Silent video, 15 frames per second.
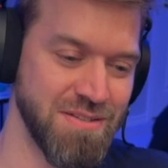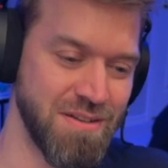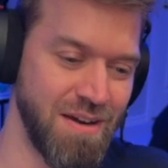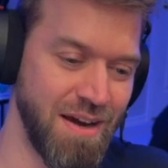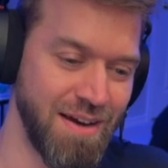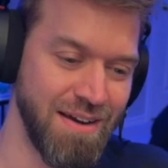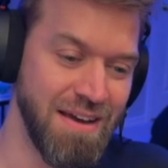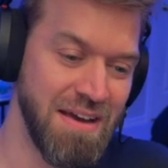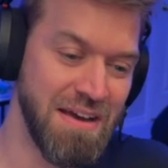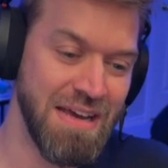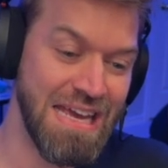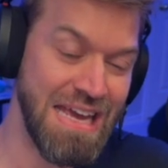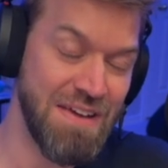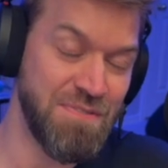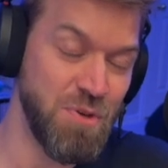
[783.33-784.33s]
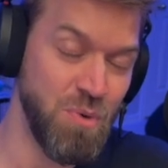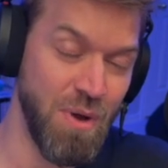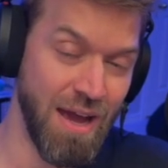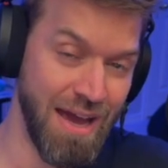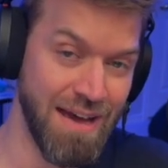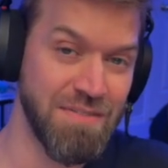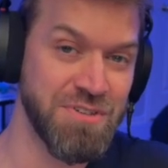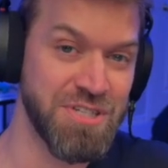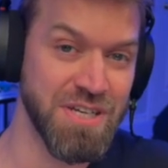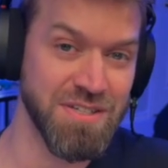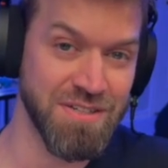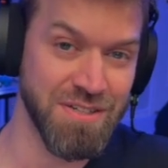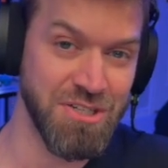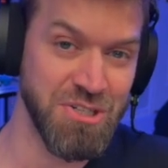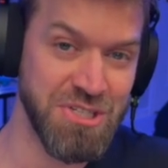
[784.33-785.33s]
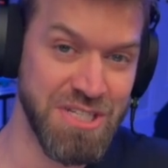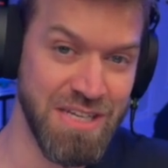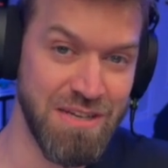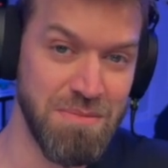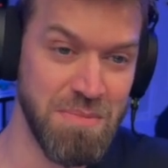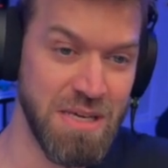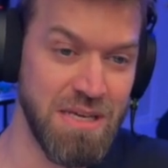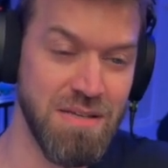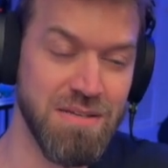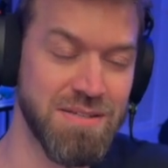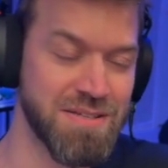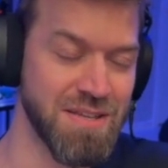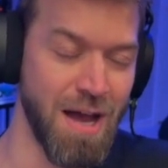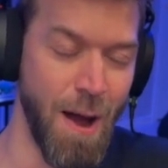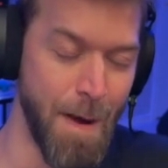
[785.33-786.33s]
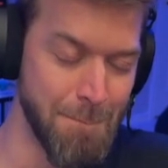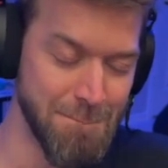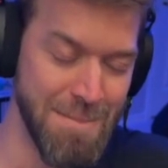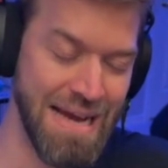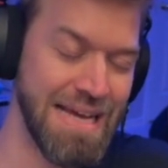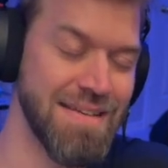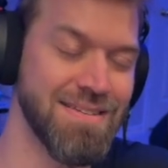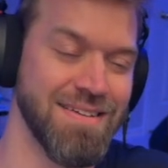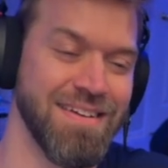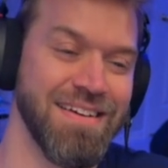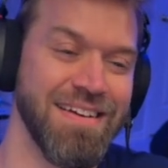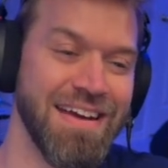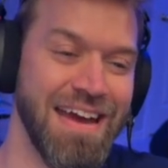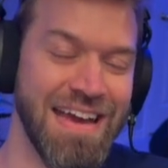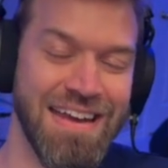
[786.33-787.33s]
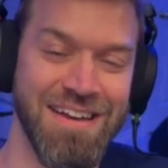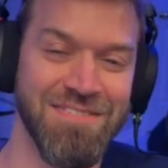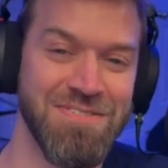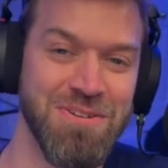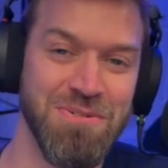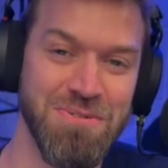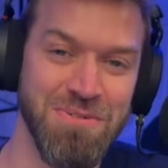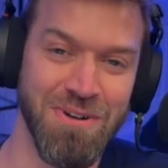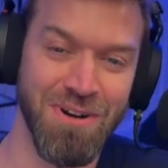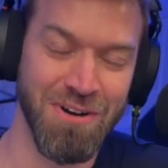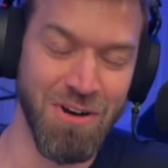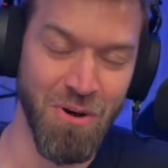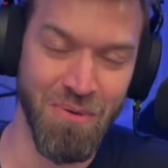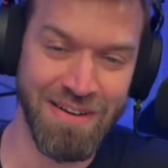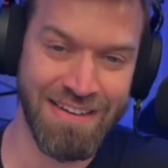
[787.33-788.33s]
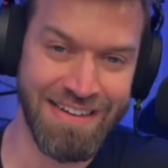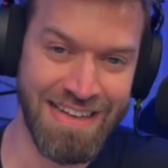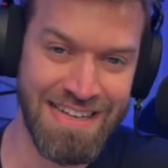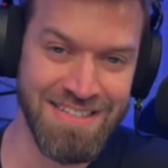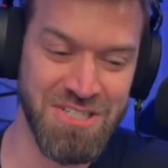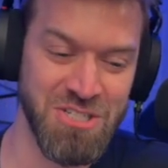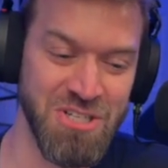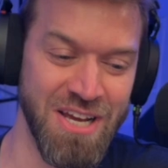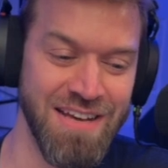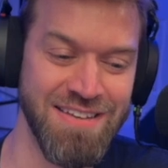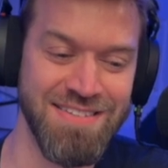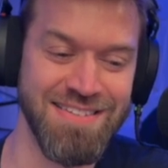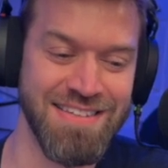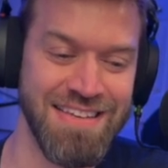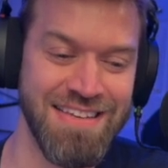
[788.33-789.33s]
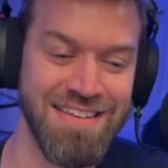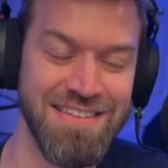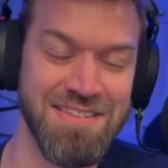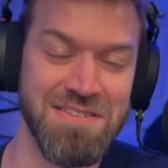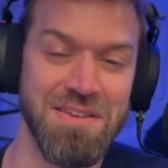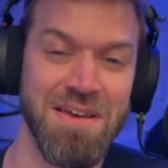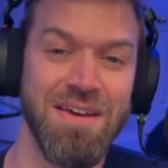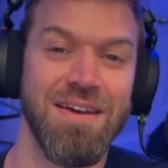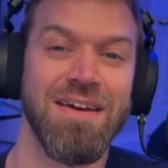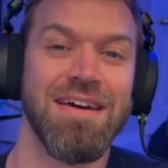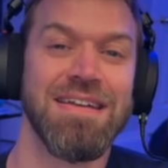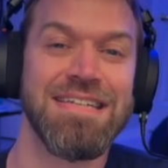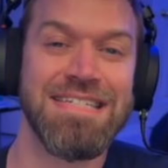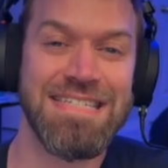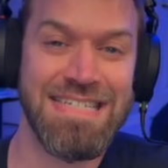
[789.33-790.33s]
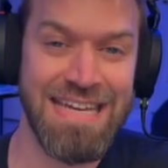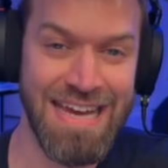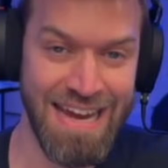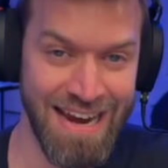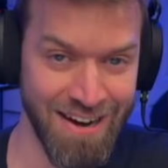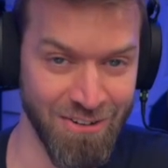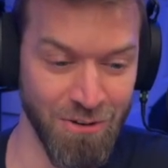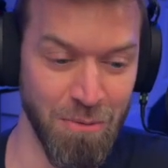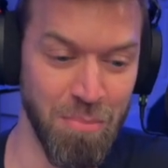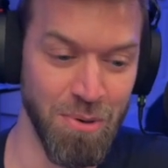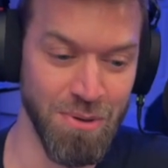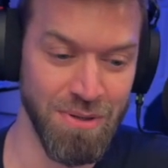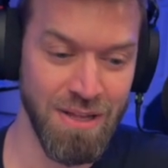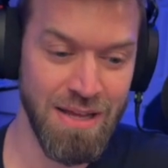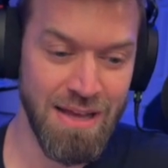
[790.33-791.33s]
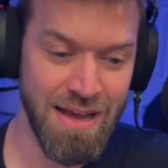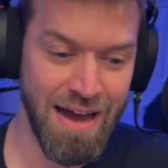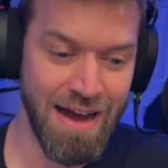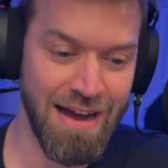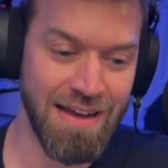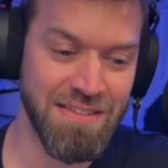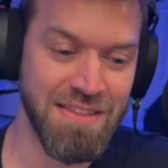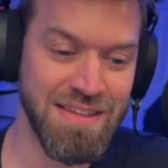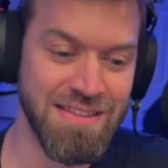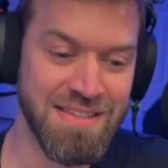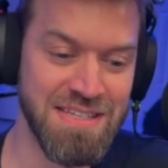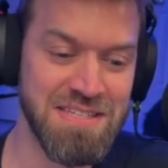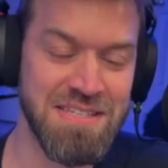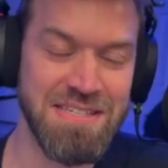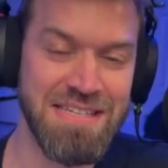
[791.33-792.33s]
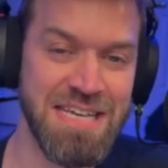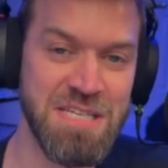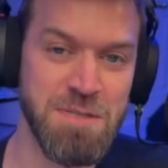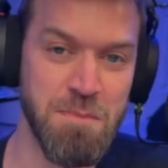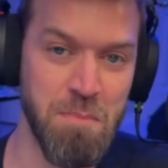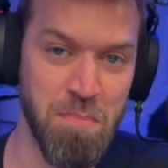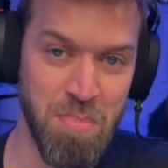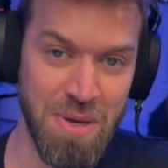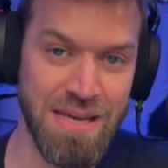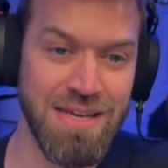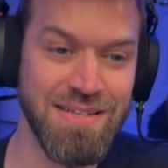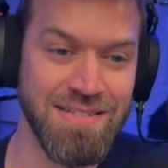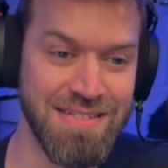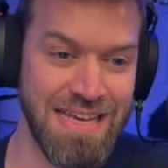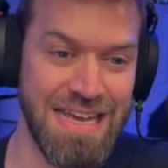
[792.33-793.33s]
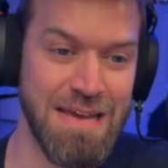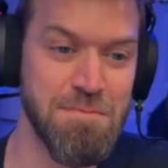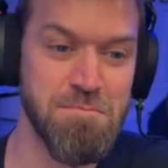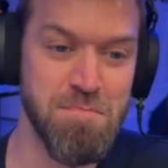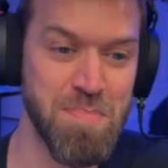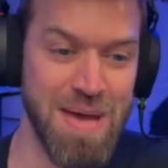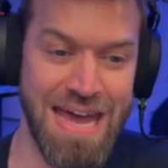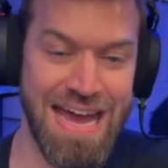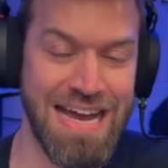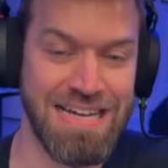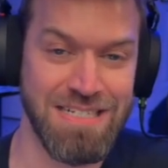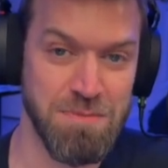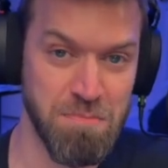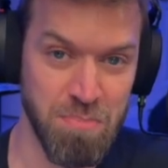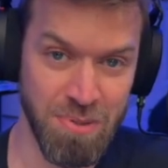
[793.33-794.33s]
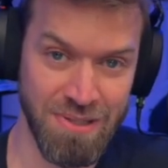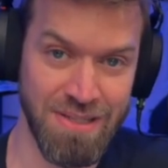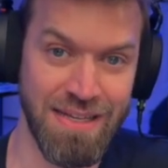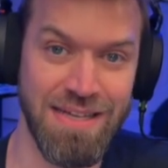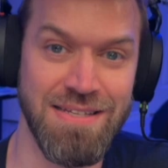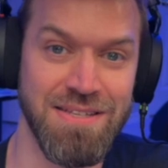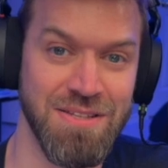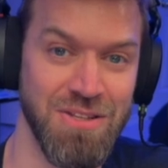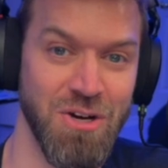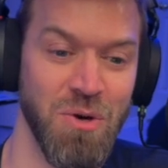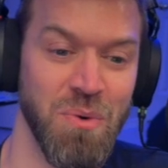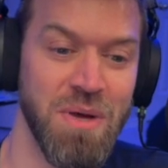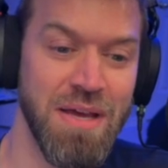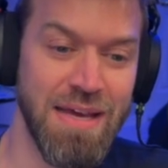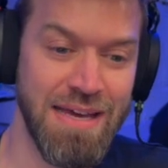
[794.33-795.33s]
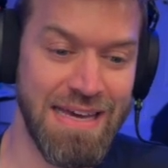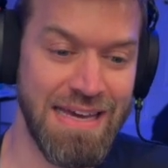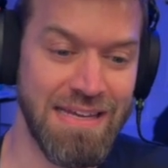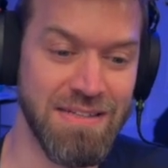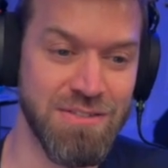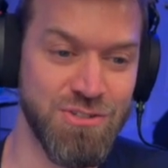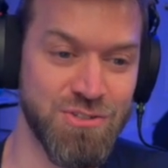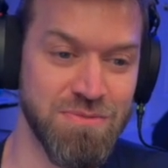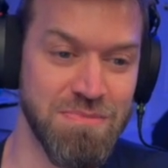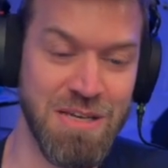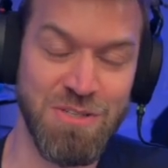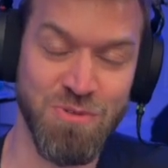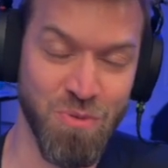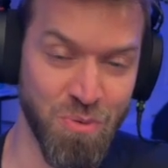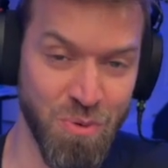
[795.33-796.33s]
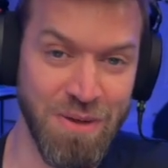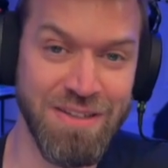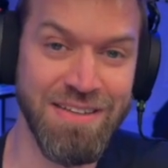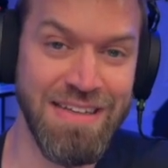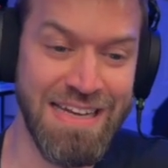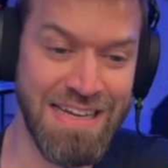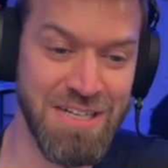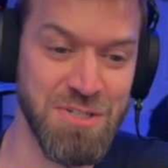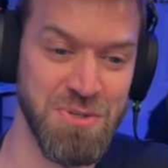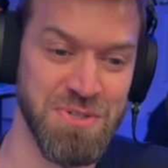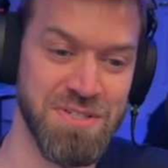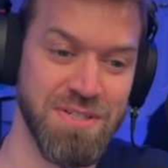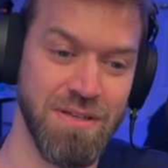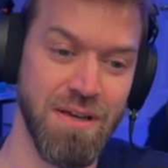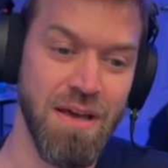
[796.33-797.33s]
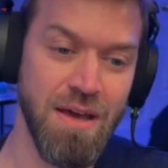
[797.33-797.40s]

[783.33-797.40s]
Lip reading: and if you have Shez on your team, he's amazing, and if you are going against Shez, he's terrible. I think this is his biggest impact place though. It's really interesting.